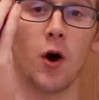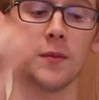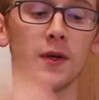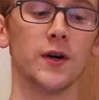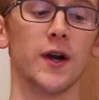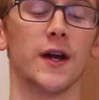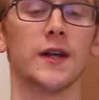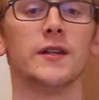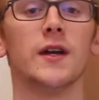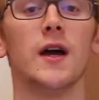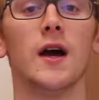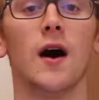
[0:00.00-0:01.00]
palmed in your
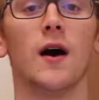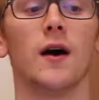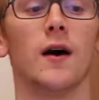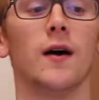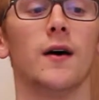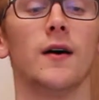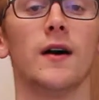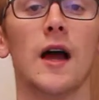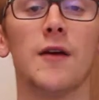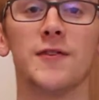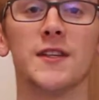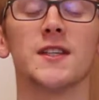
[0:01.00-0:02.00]
hand.
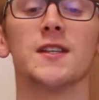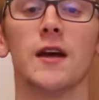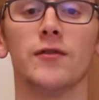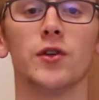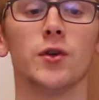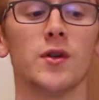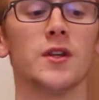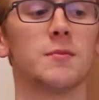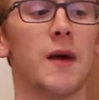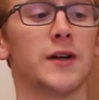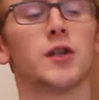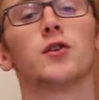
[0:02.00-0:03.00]
If you're doing this
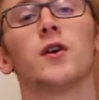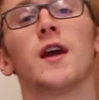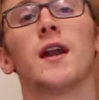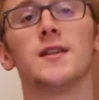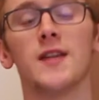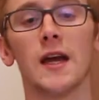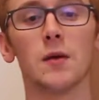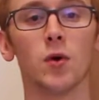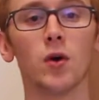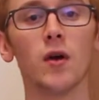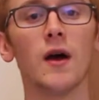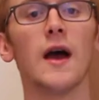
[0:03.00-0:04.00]
magic trick at a
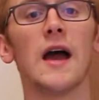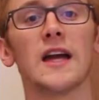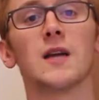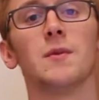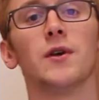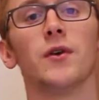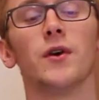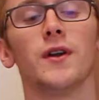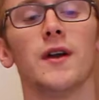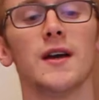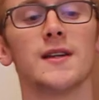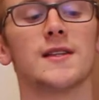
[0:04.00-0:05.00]
table, it can be
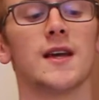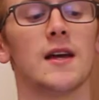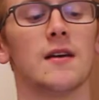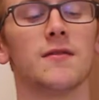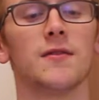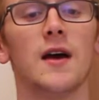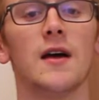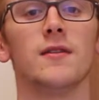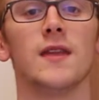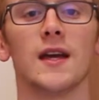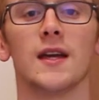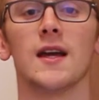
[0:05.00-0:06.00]
really nice if
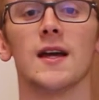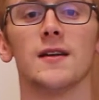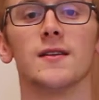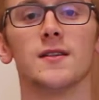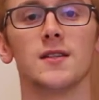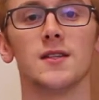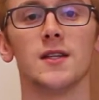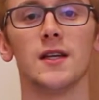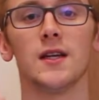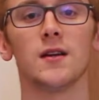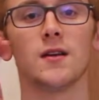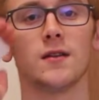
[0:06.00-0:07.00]
they can't
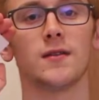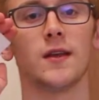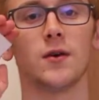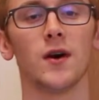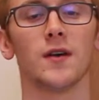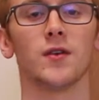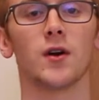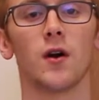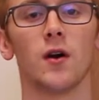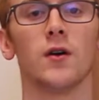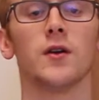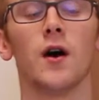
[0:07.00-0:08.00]
see that you have the
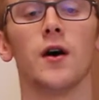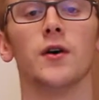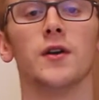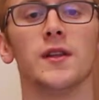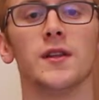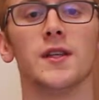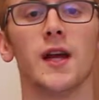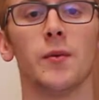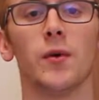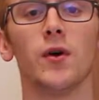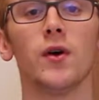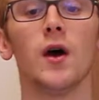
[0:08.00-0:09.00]
card underneath the
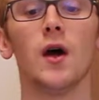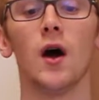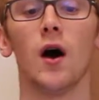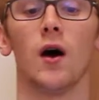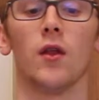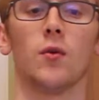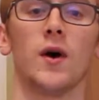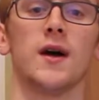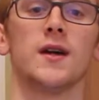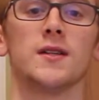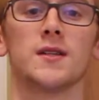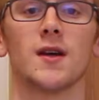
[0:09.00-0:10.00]
table.
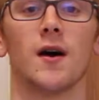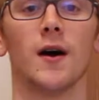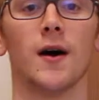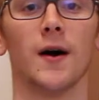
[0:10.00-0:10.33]
Otherwise,